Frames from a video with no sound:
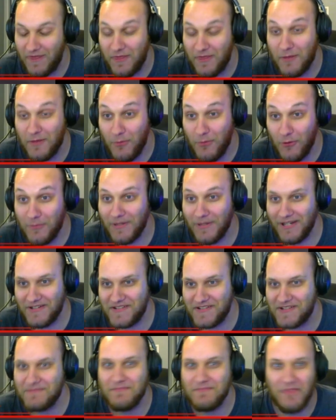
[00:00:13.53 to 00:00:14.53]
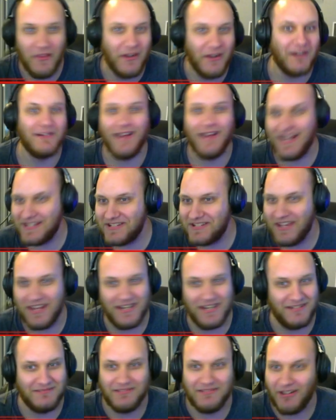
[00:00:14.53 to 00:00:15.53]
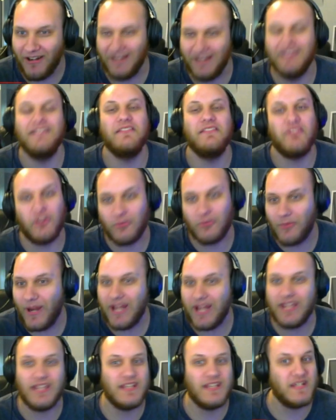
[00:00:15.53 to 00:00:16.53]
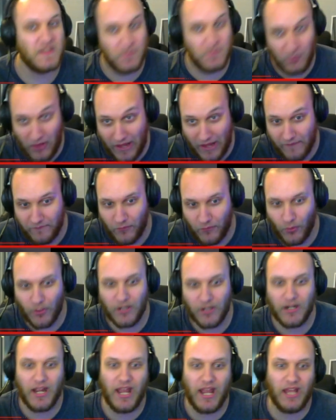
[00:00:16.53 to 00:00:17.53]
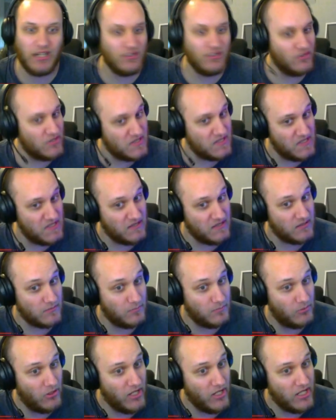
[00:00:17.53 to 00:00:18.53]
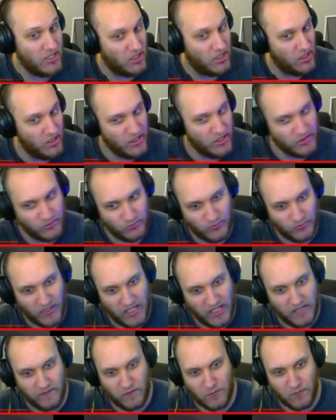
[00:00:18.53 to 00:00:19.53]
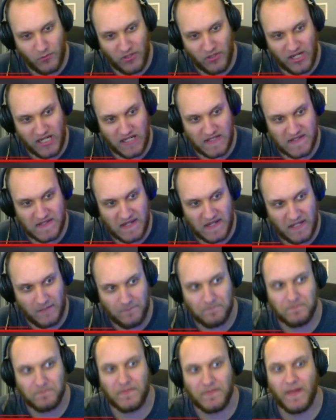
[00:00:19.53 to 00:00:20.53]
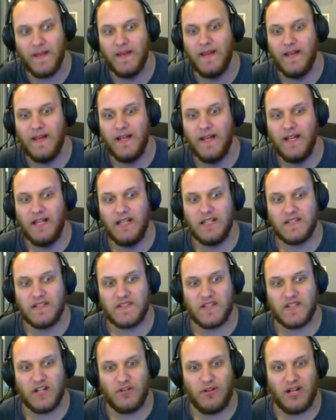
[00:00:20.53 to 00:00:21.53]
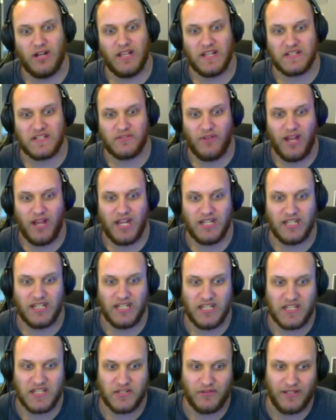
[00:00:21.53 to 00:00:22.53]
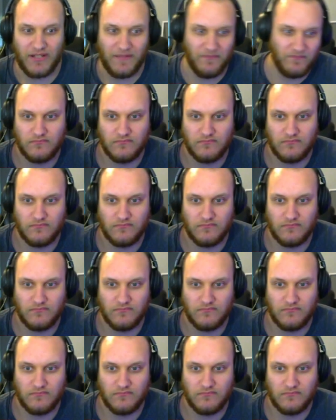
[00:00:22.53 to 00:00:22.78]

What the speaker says: boobies. There, I said it. All right, their rank is Plat 4, and it looks like they're playing on a raid, from what I could tell. So let's go ahead and get into it.